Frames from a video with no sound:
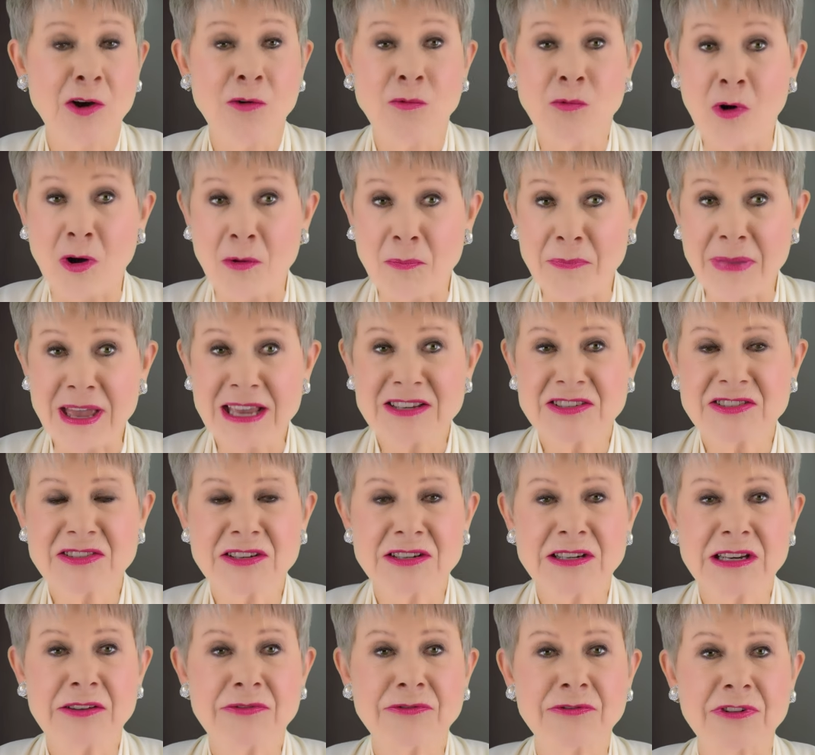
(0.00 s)
What makes the
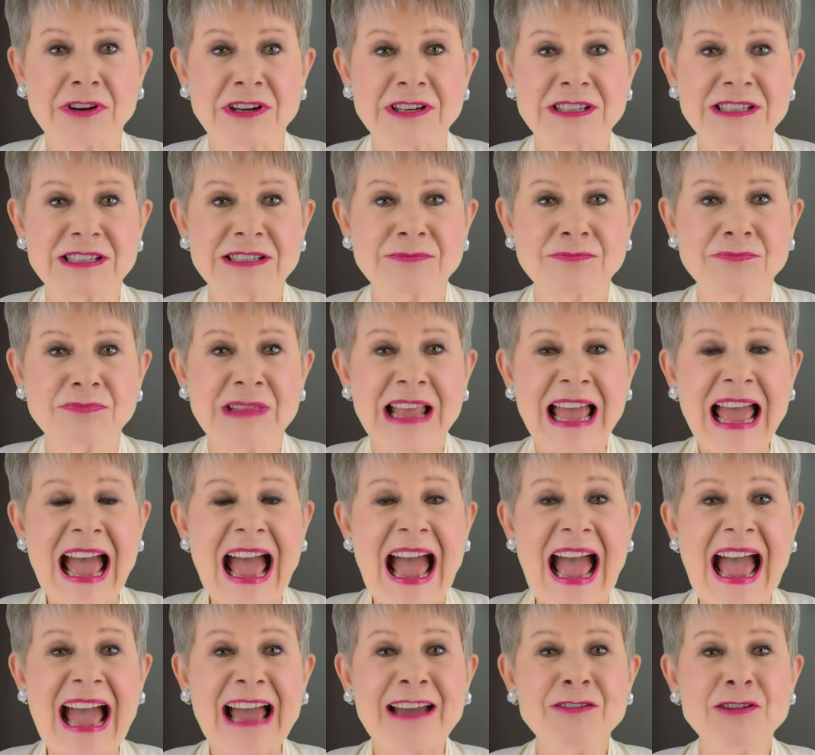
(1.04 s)
difference?
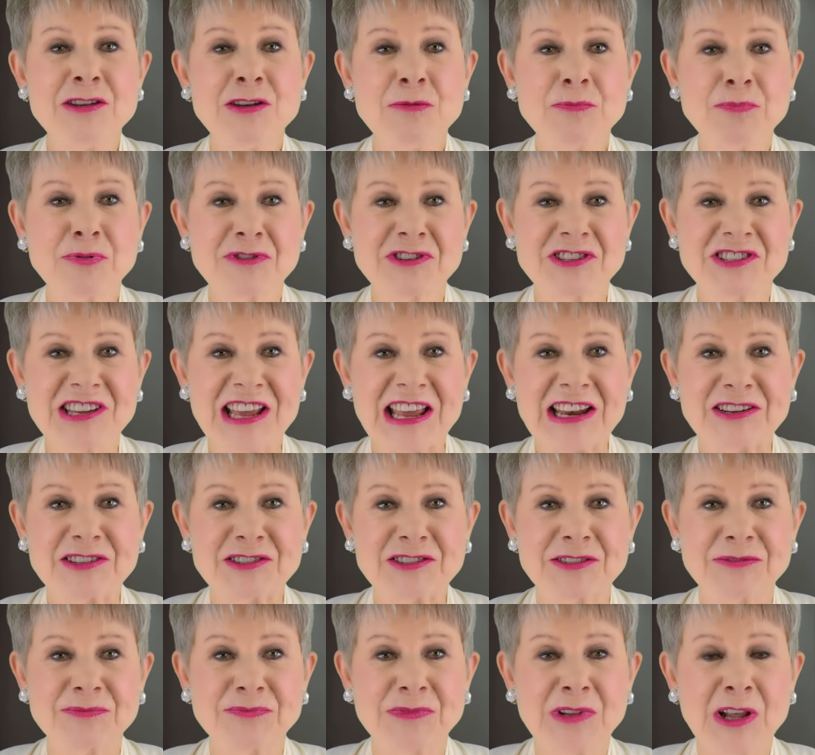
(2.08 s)
How you
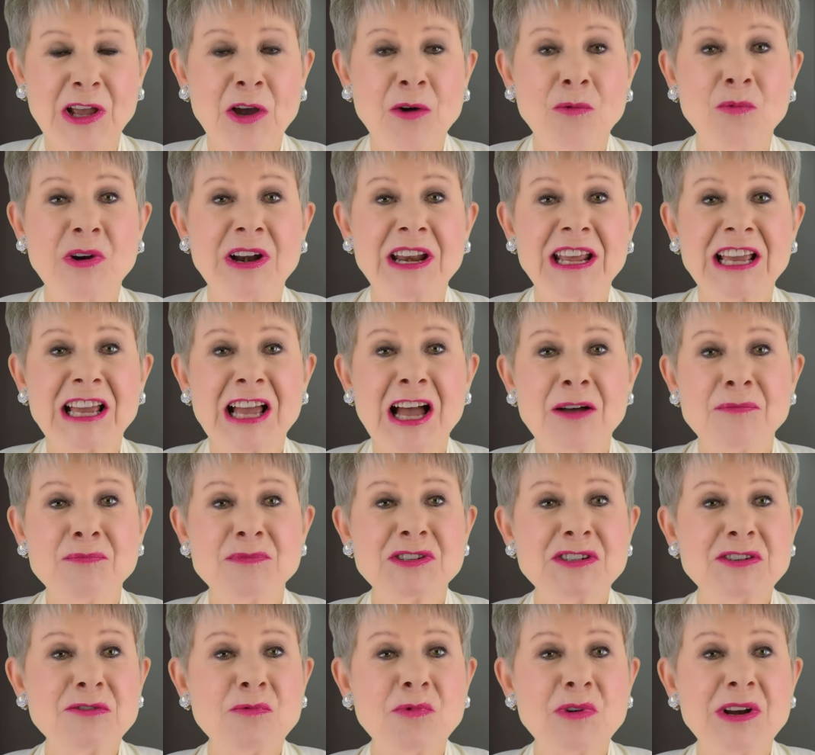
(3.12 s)
present. When it
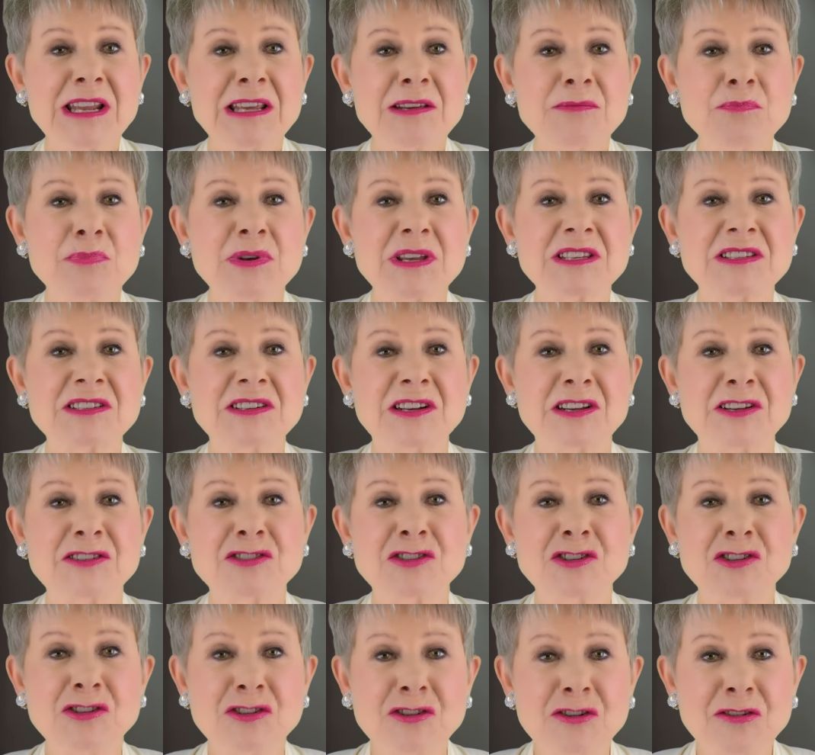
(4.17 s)
comes to winning
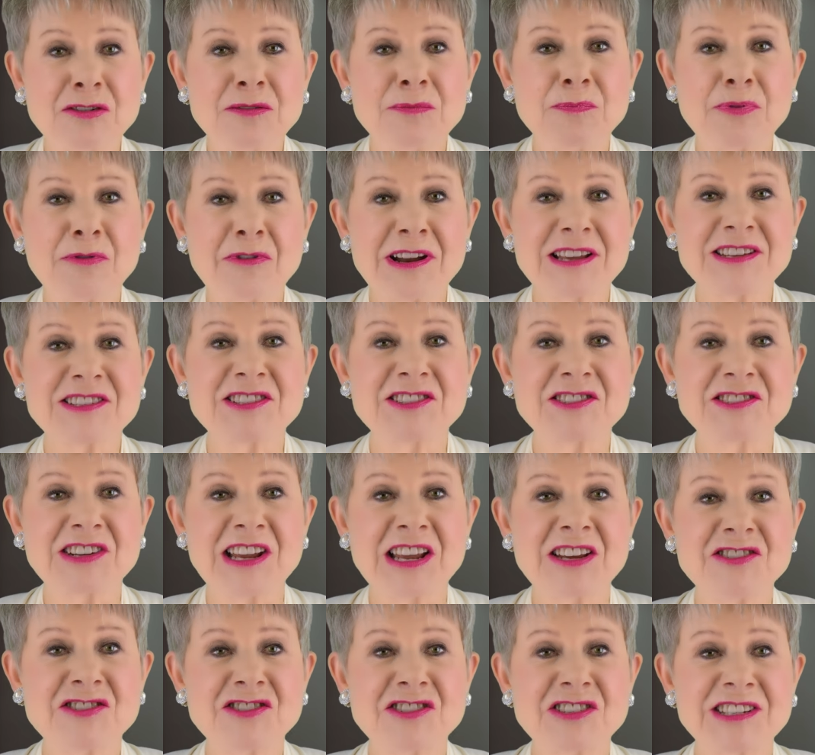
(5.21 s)
business, good
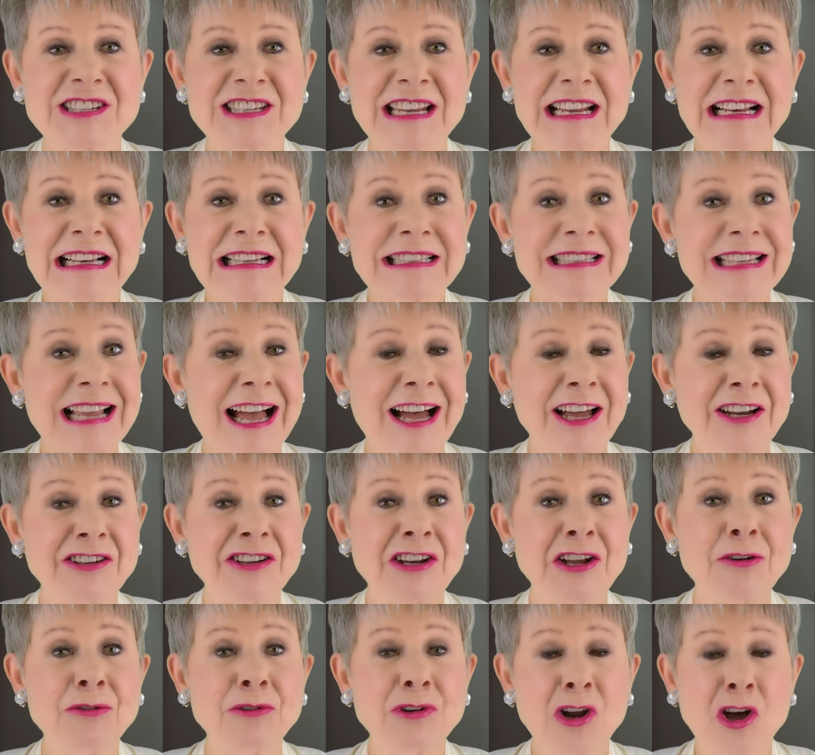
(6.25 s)
presentation skills are
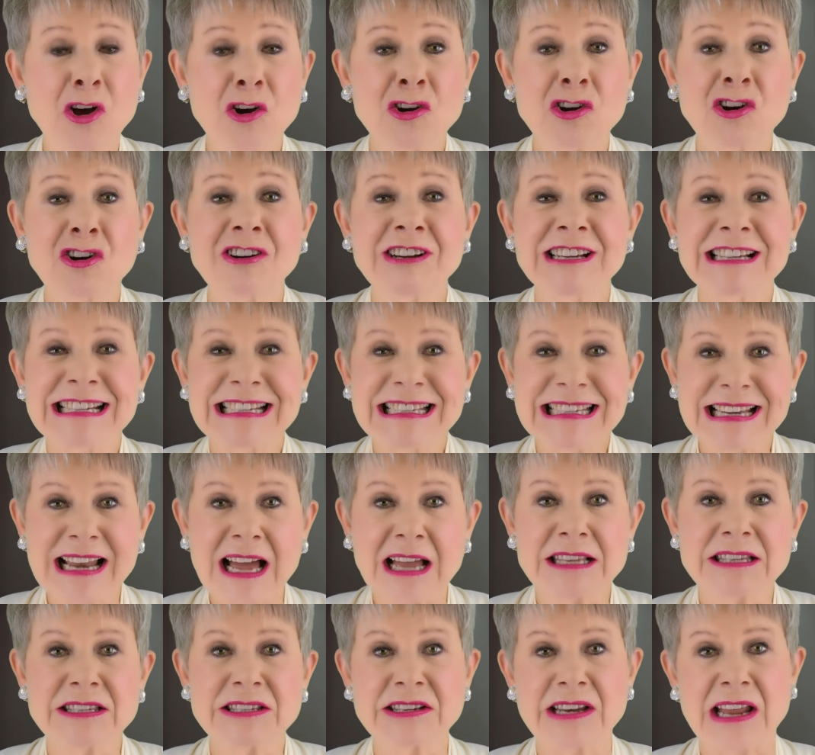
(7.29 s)
no longer
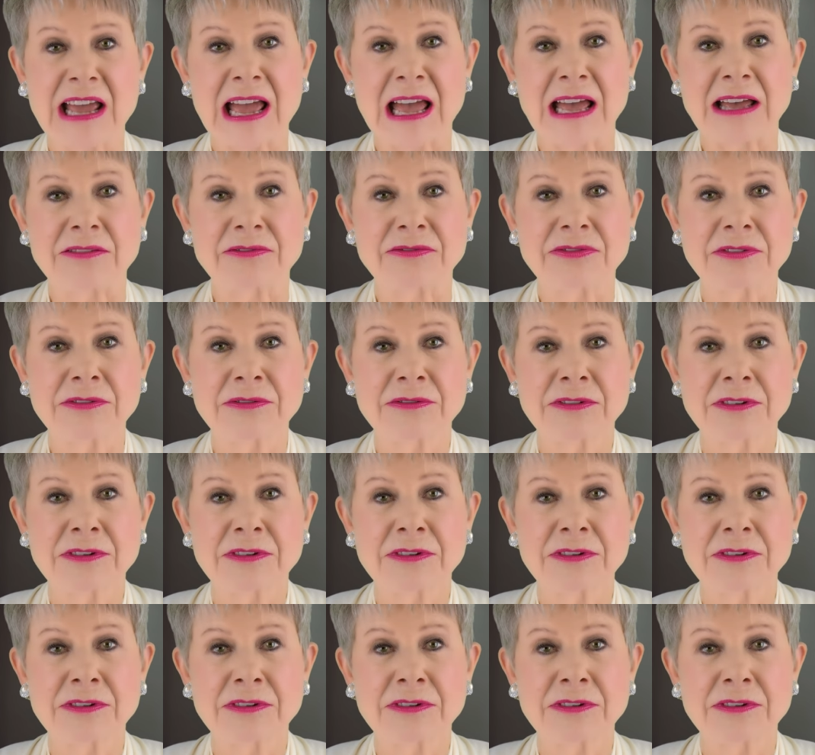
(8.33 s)
nice to have.